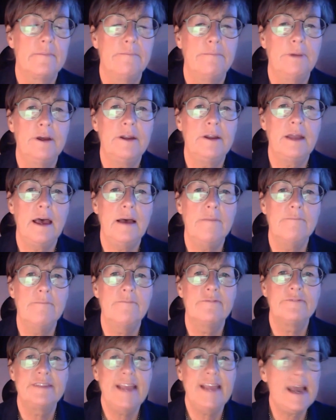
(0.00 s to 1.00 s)
But
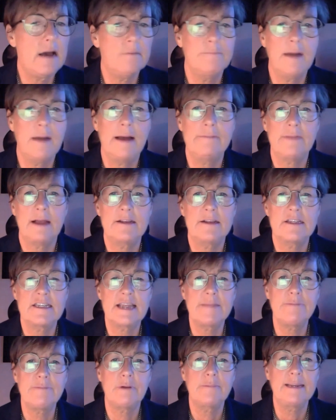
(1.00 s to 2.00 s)
I'd
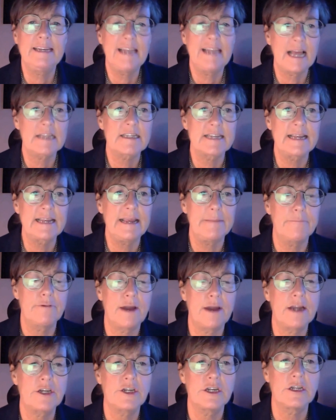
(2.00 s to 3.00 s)
say probably lasting
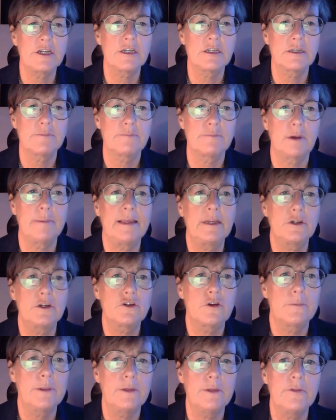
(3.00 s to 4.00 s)
impressions probably
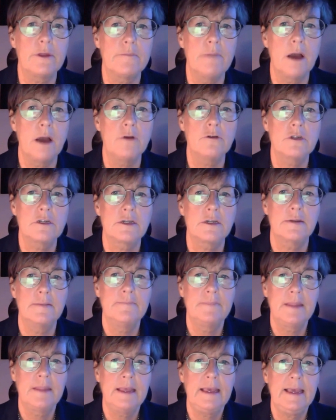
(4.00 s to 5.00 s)
contribute the most
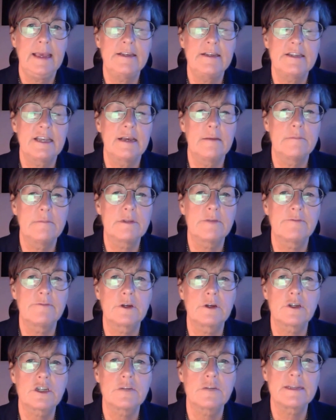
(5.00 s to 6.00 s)
in terms of
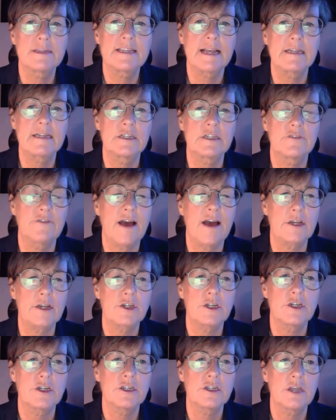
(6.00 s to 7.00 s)
customer
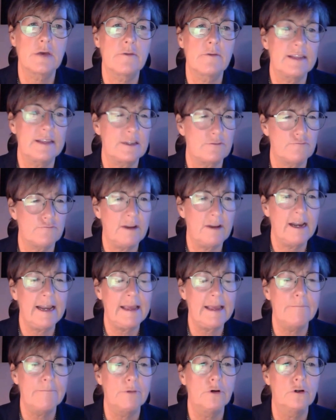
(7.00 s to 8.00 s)
satisfaction. So it's really
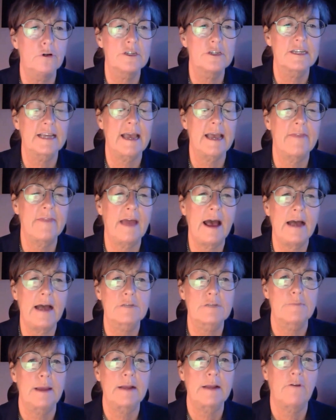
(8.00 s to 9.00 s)
important to get that
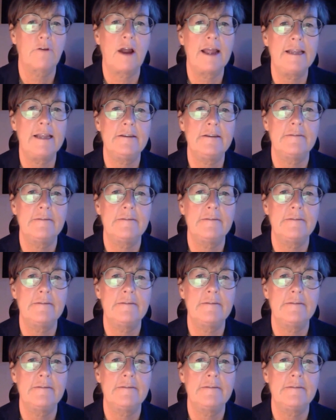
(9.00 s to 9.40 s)
aspect right.